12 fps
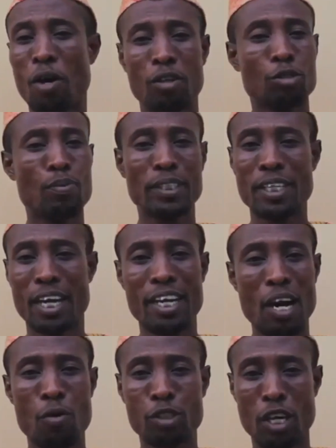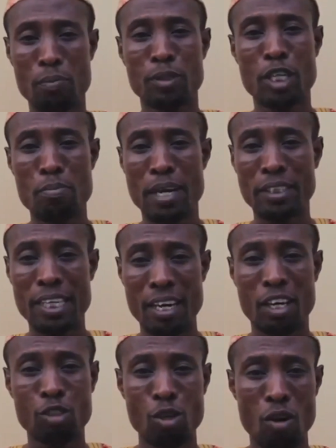Especially, I want to appreciate my
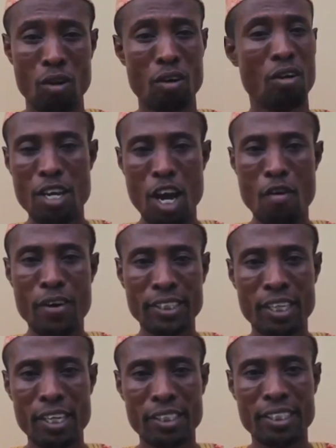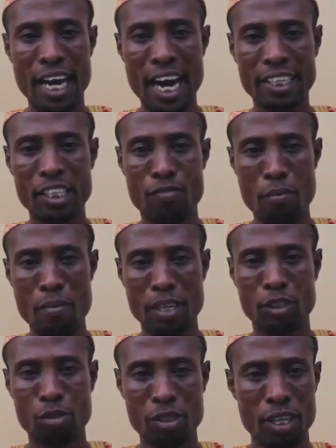director, Evangelist Isaac
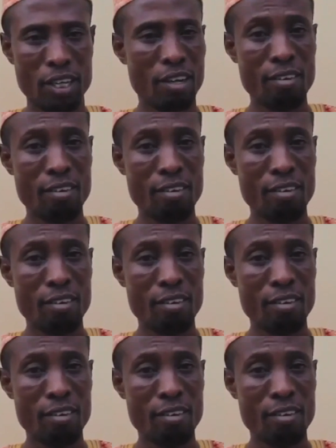Femi, today.